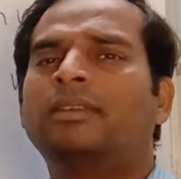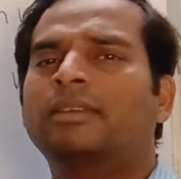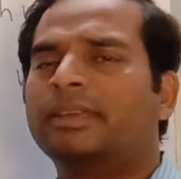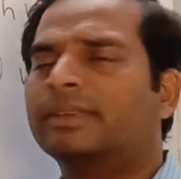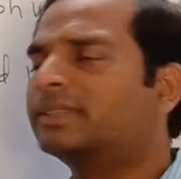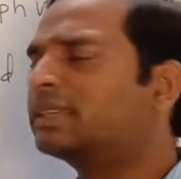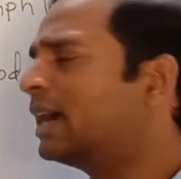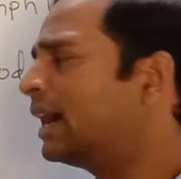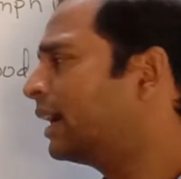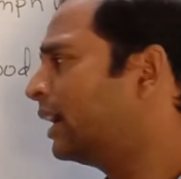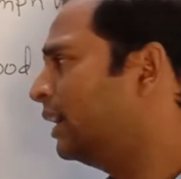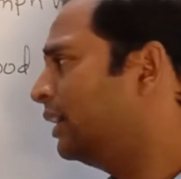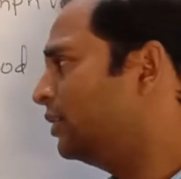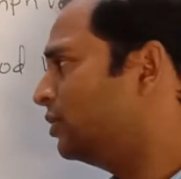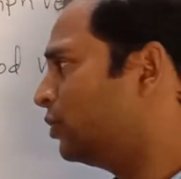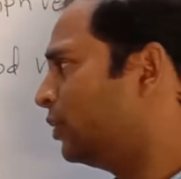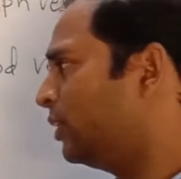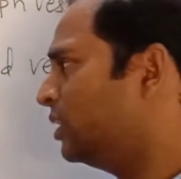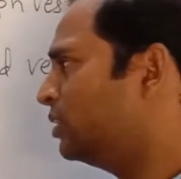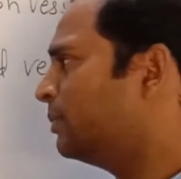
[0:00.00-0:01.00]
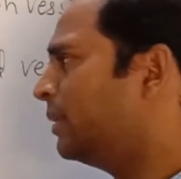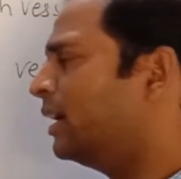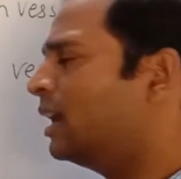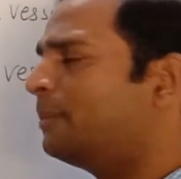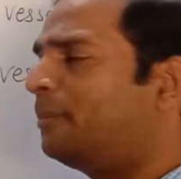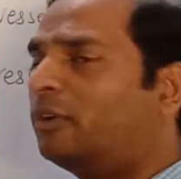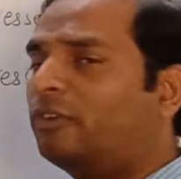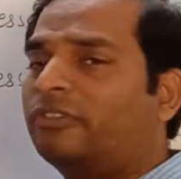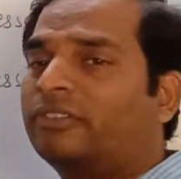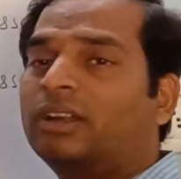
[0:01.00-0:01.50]
Exactly. So it is made
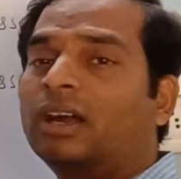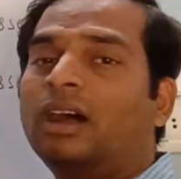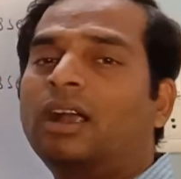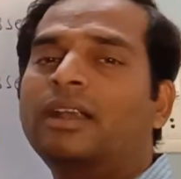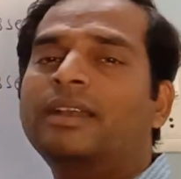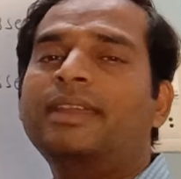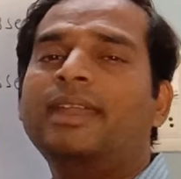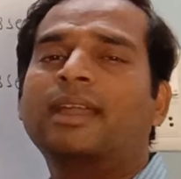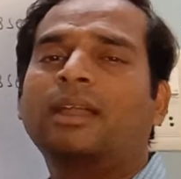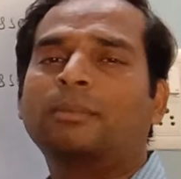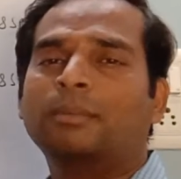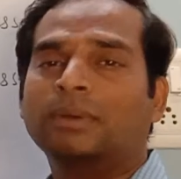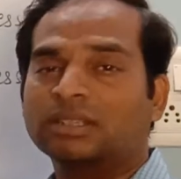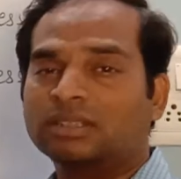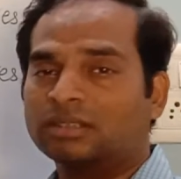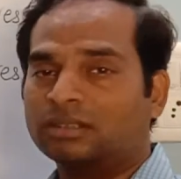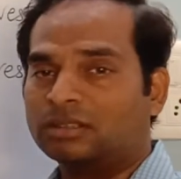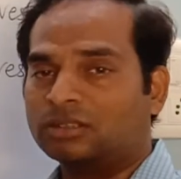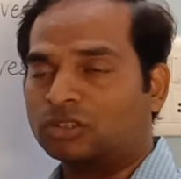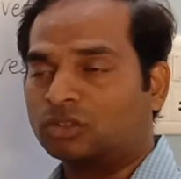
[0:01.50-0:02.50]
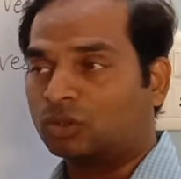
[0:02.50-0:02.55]
up of cardiac muscles.